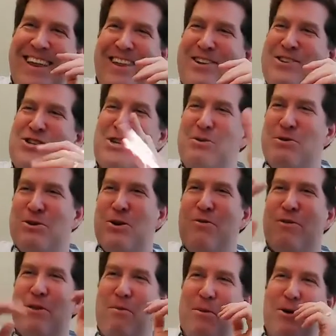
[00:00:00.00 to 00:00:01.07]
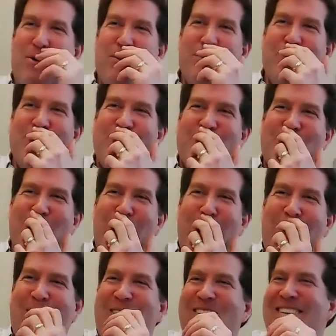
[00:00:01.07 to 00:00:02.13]
and she was over the moon.
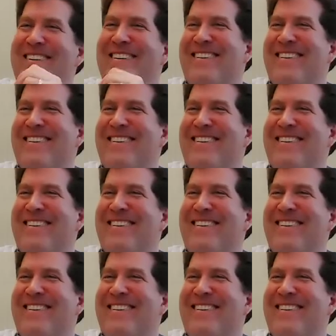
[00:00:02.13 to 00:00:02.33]
So